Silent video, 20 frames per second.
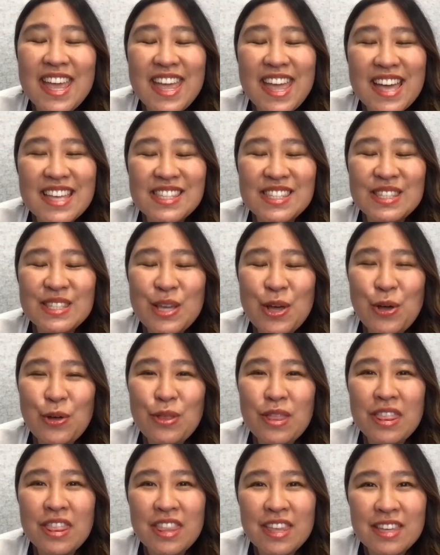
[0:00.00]
Yes,
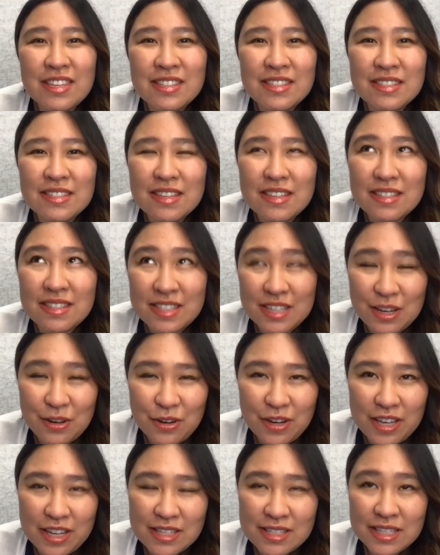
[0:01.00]
so this
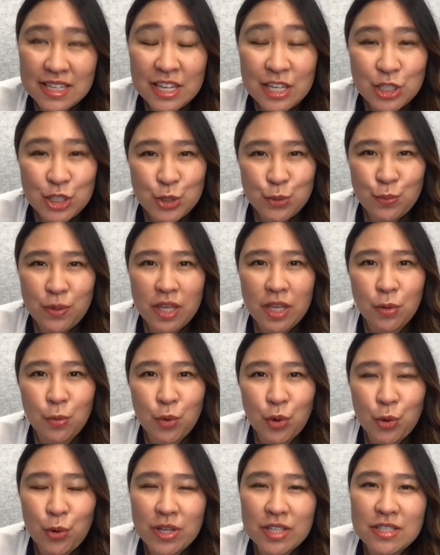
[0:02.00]
series, each week,
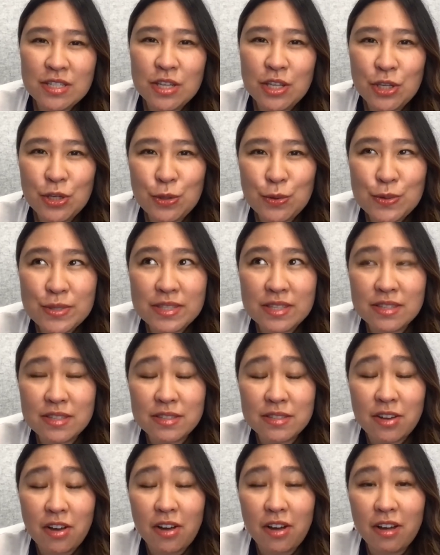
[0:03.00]
we're going to use the
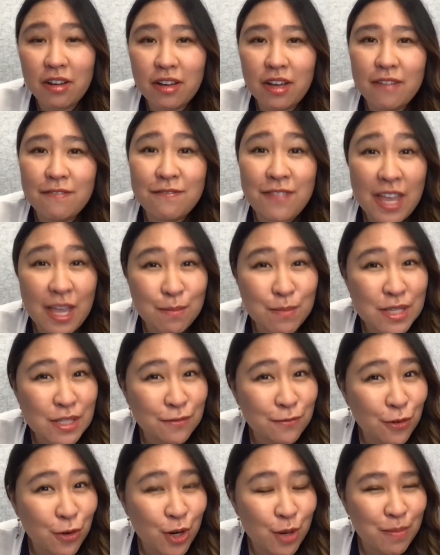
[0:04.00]
song Famous
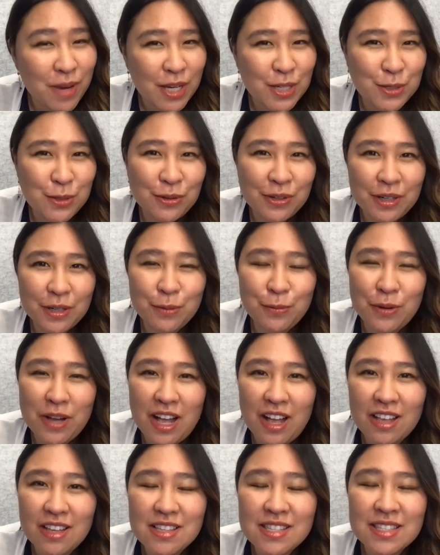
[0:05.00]
For by Torrin
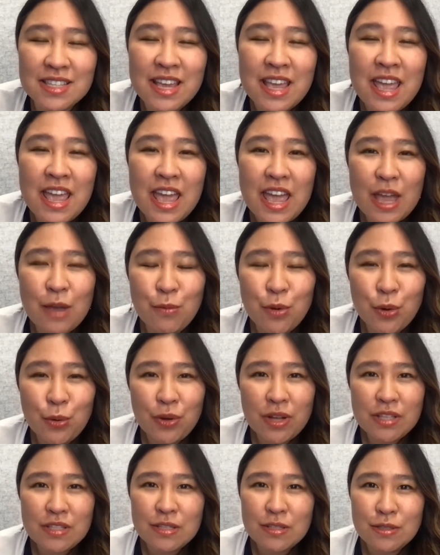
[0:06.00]
Wells, and we're
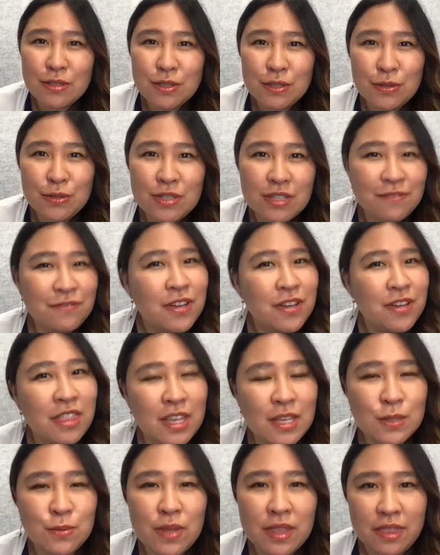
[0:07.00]
going to do different
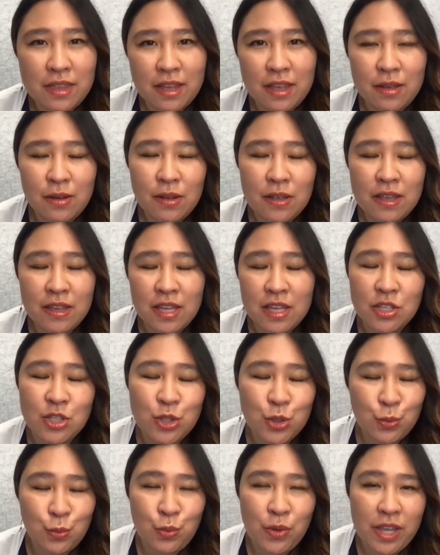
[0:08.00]
things with it
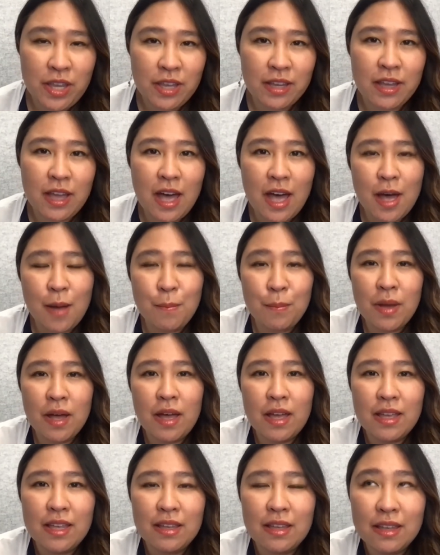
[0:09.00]
each week.
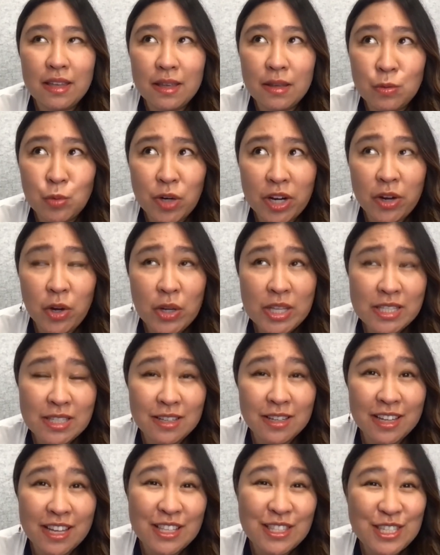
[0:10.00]
But we're going
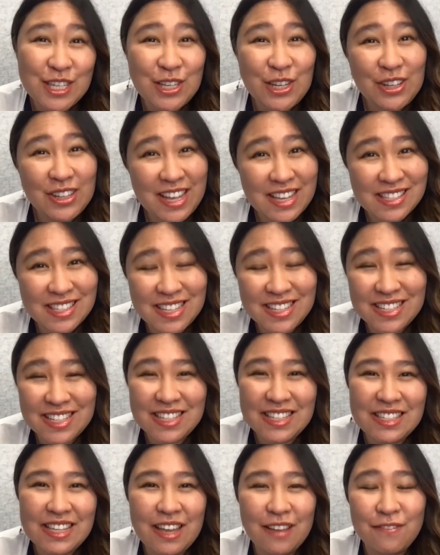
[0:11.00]
to continue that
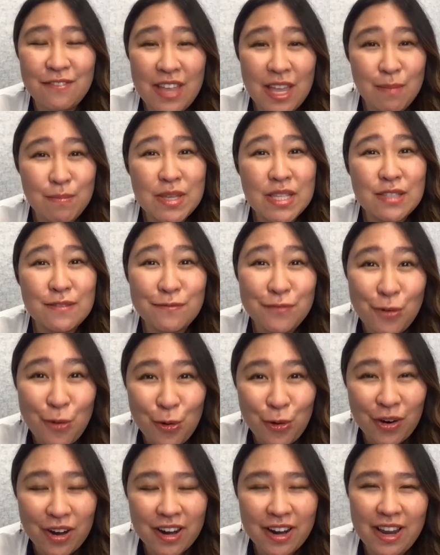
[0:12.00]
sentence like famous
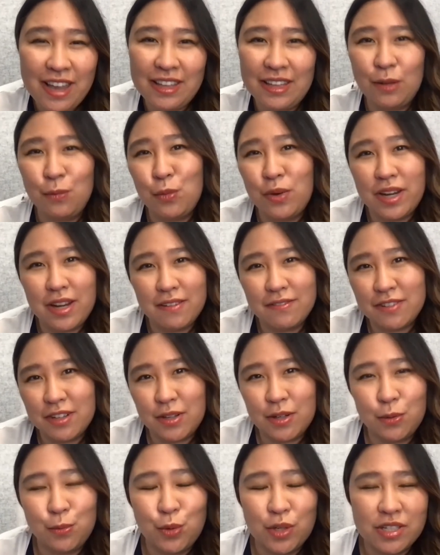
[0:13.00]
for, and then
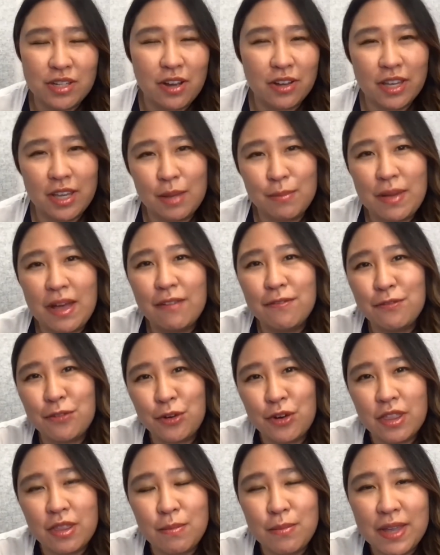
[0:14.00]
whatever we're talking about
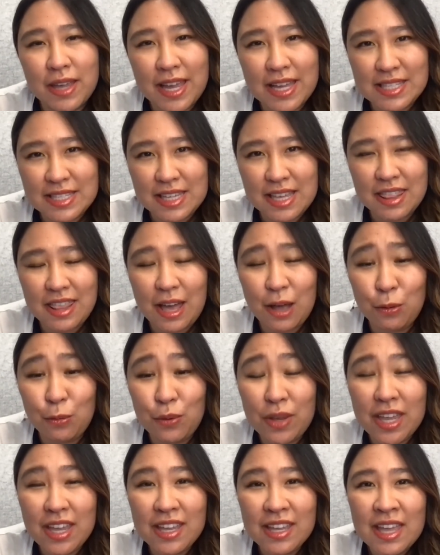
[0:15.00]
for the big idea that
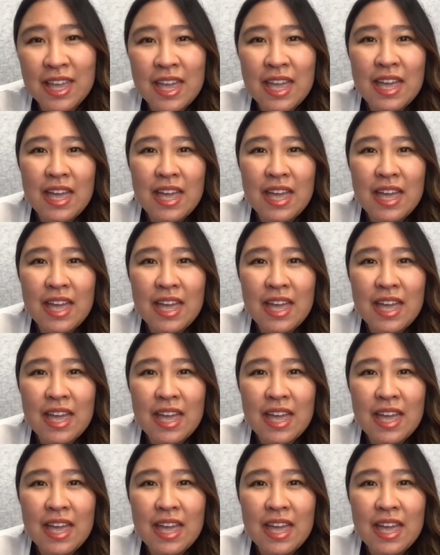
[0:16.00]
week.